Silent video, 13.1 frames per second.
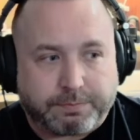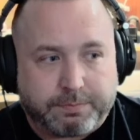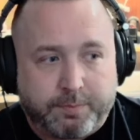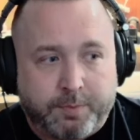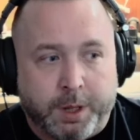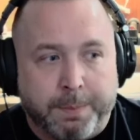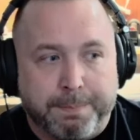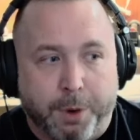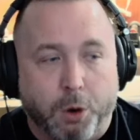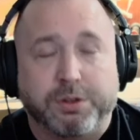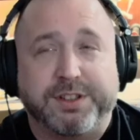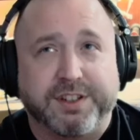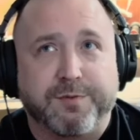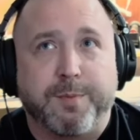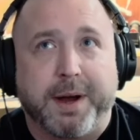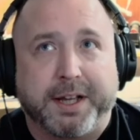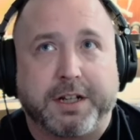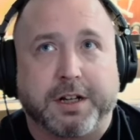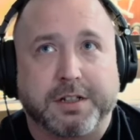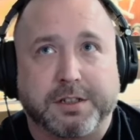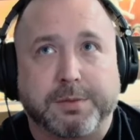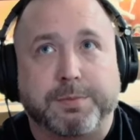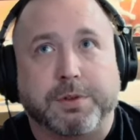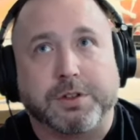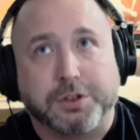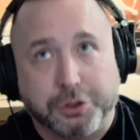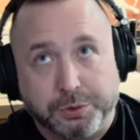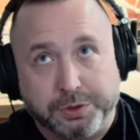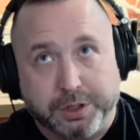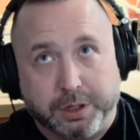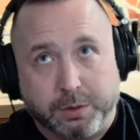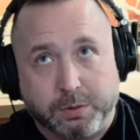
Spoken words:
most of my customers use those.